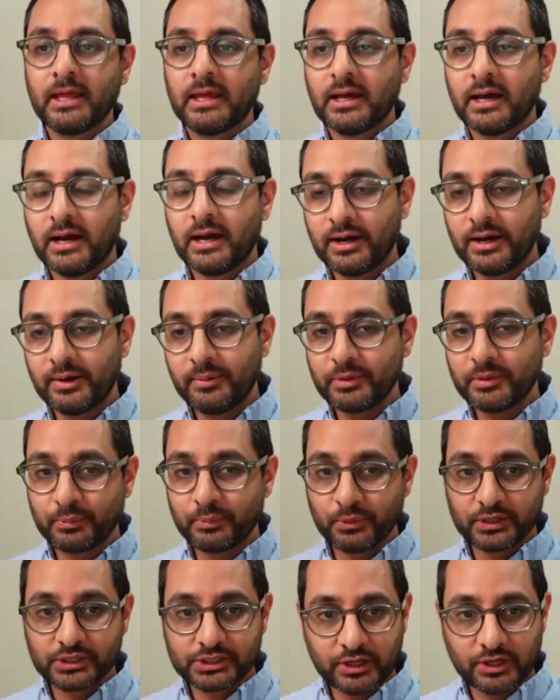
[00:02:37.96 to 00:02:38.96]
The
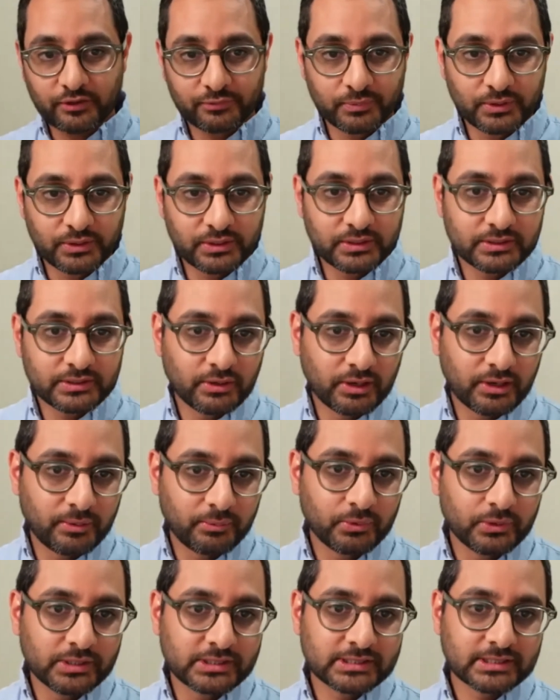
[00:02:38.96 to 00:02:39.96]
British government
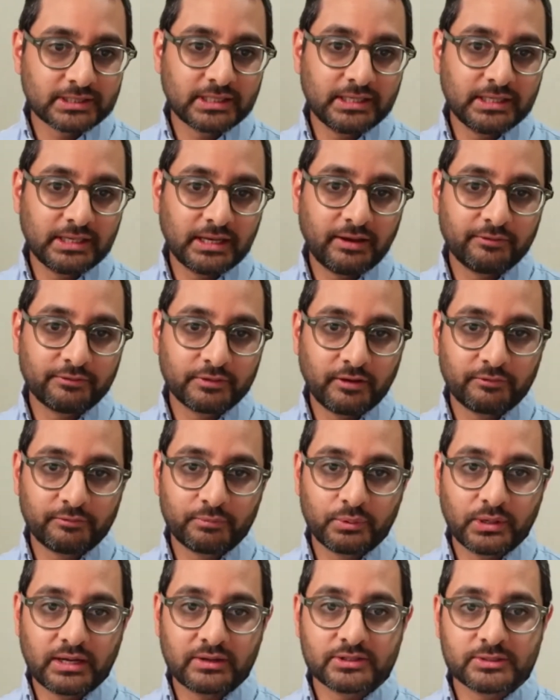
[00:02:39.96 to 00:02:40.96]
recently have
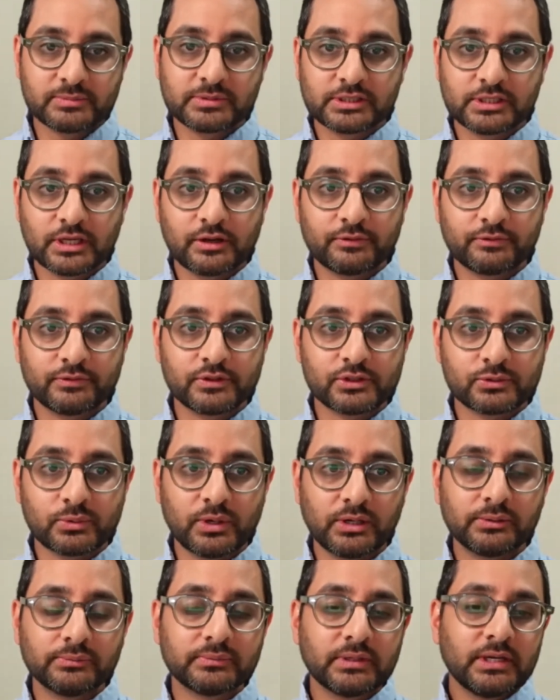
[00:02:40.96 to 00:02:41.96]
put out some stuff as
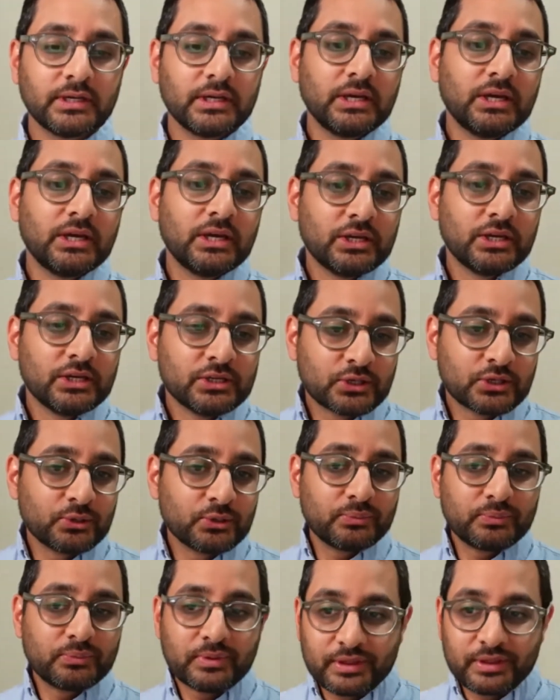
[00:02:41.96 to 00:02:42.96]
well.
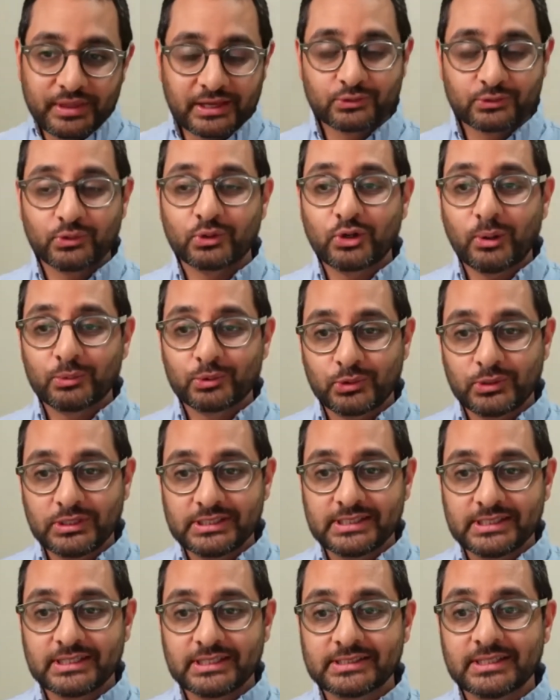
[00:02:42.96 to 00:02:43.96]
So that's what
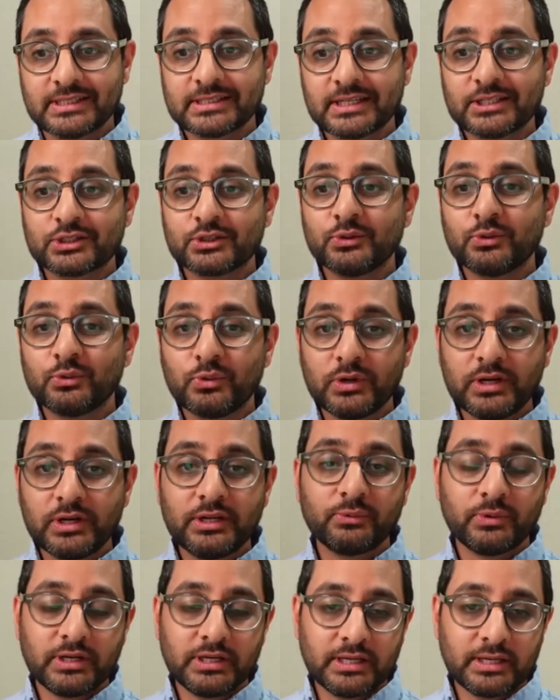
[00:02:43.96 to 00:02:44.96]
COP26 is. It's a really,
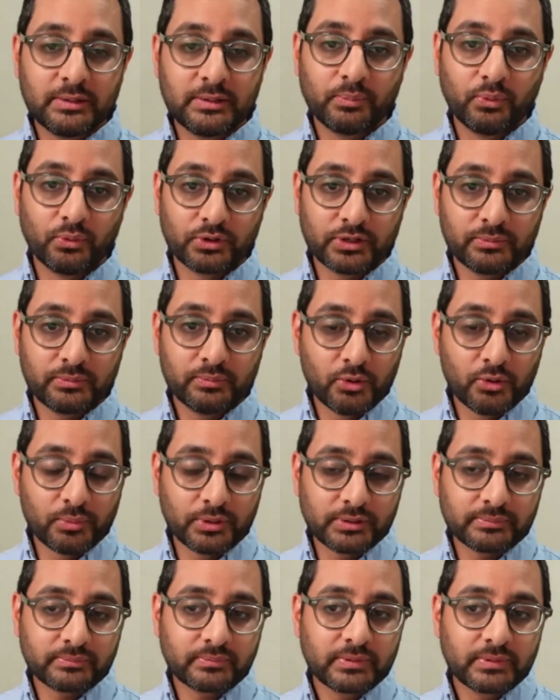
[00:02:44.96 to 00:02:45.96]
really important
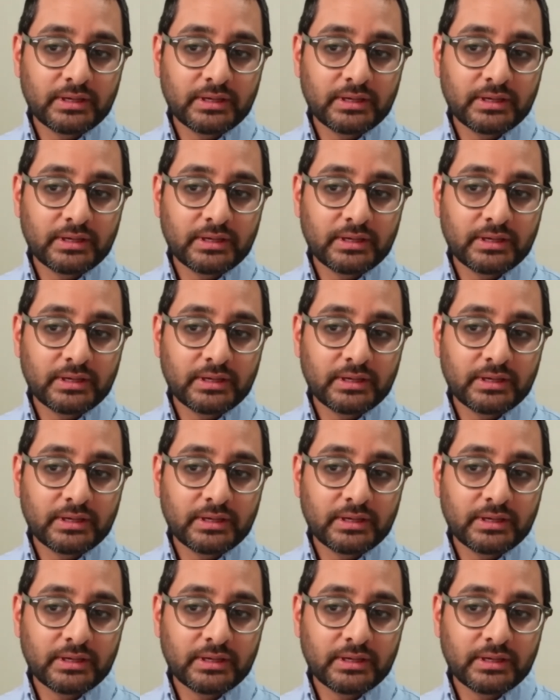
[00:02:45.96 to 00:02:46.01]
moment.